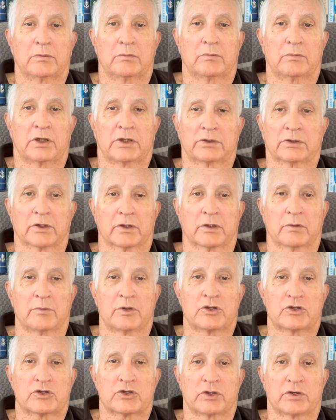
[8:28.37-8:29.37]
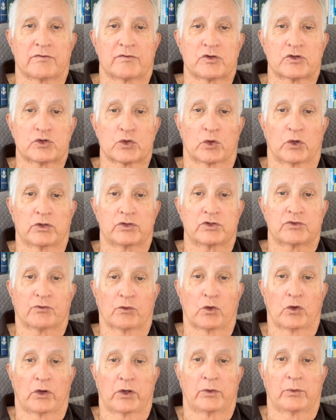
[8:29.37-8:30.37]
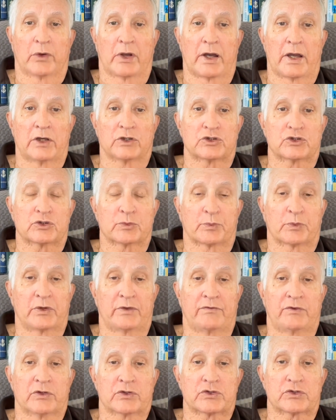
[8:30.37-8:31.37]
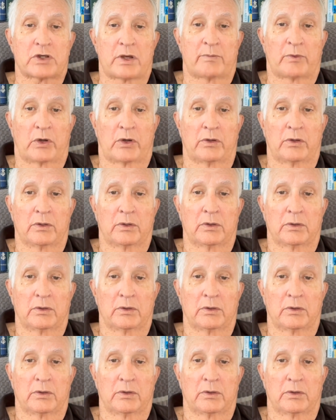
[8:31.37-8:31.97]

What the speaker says: made little mention of the George Floyd riots the previous summer